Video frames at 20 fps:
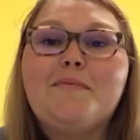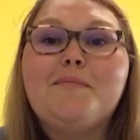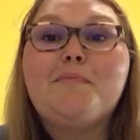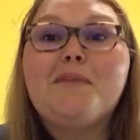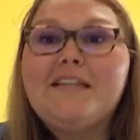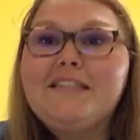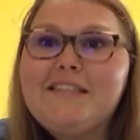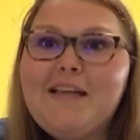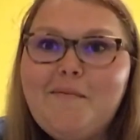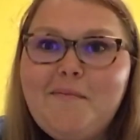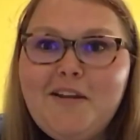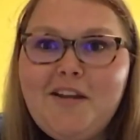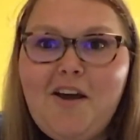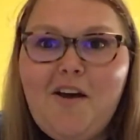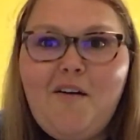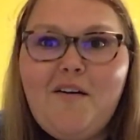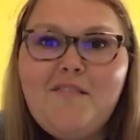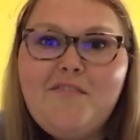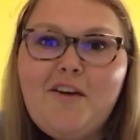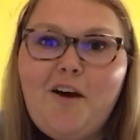Please let me
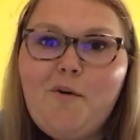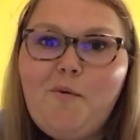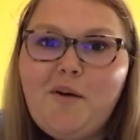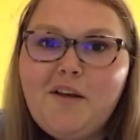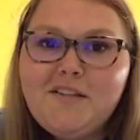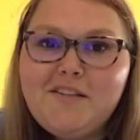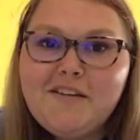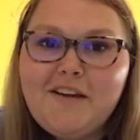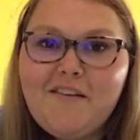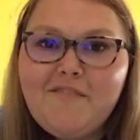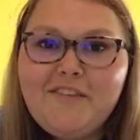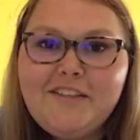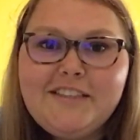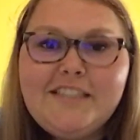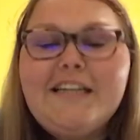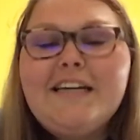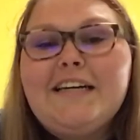know if y'all want to come visit,